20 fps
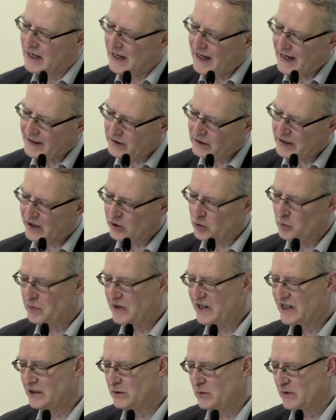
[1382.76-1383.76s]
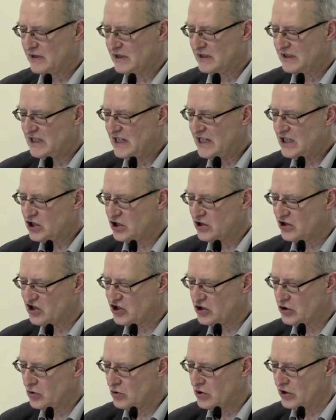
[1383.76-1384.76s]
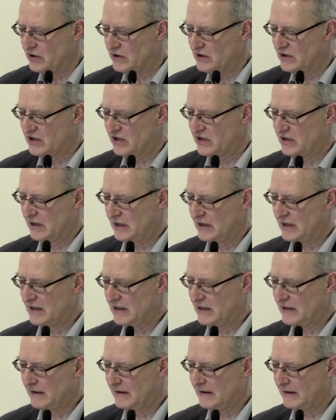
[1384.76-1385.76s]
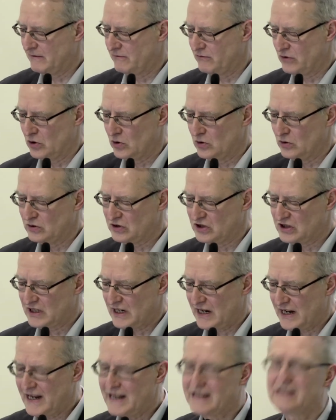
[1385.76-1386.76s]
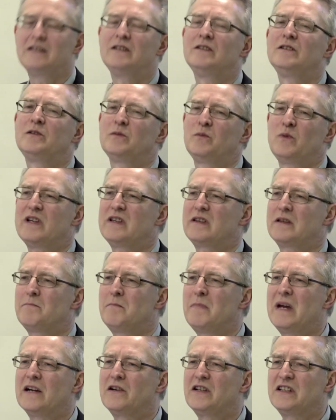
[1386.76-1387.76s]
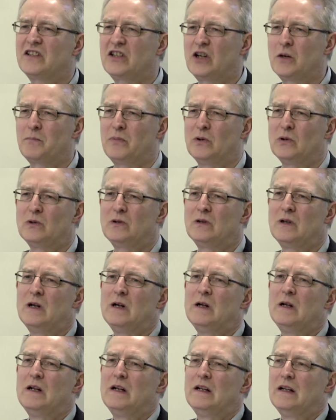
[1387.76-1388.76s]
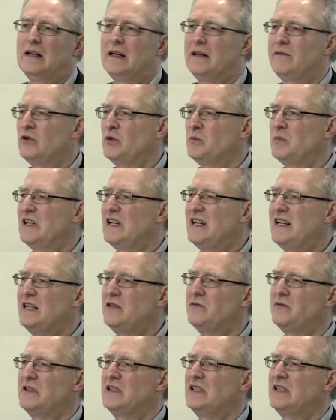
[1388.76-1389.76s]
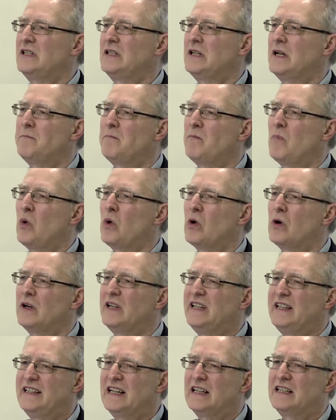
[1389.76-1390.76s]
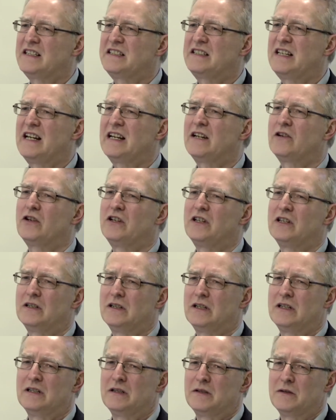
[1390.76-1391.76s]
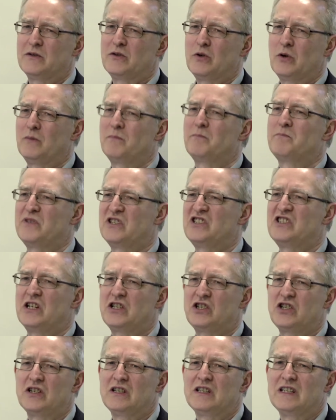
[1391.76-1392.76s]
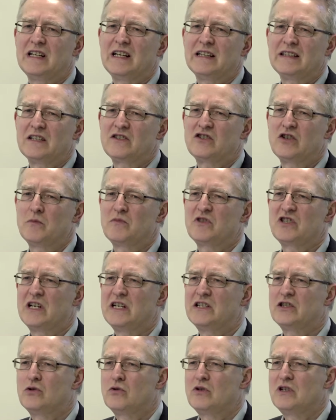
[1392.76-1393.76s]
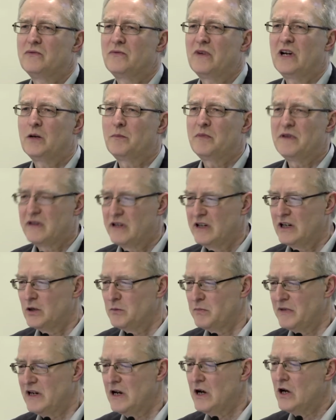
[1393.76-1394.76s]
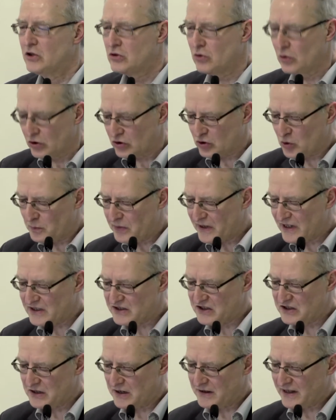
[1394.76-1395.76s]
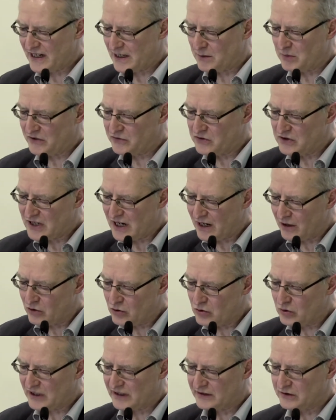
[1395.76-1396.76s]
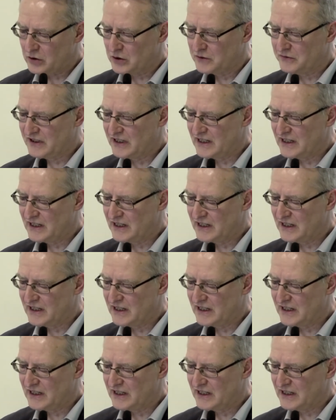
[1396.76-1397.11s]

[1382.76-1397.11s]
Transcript: And you can compare it with the teacher-student uh, roles and with married couple, if you believe in a more egalitarian sort of position that at some stage could develop in therapy. So all those comparisons are there, but if you now look at sort of